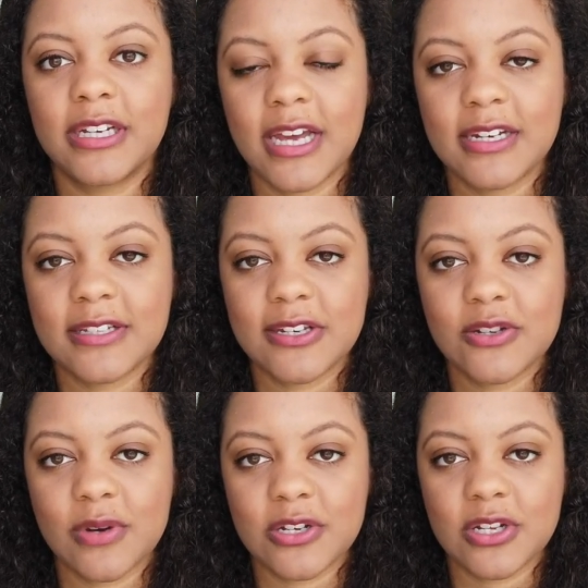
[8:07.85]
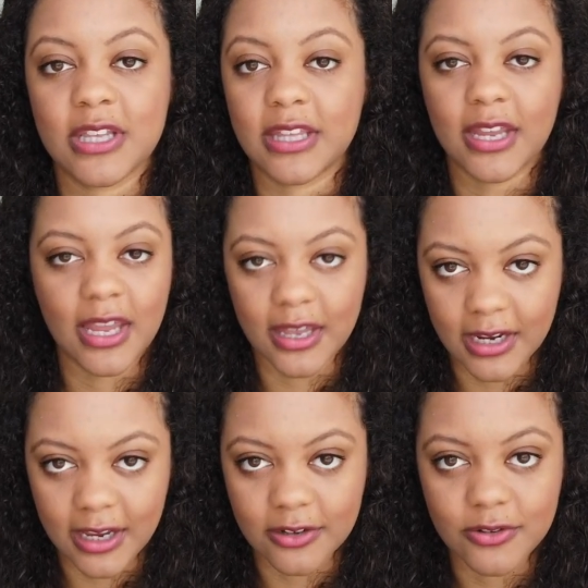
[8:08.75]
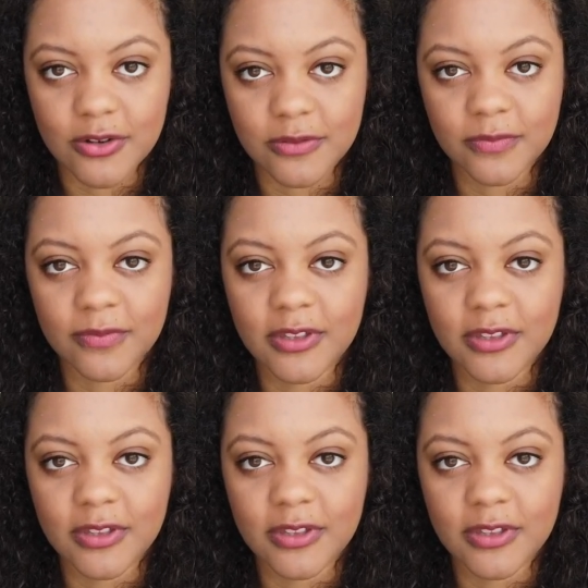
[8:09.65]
get in a situation that they can't handle.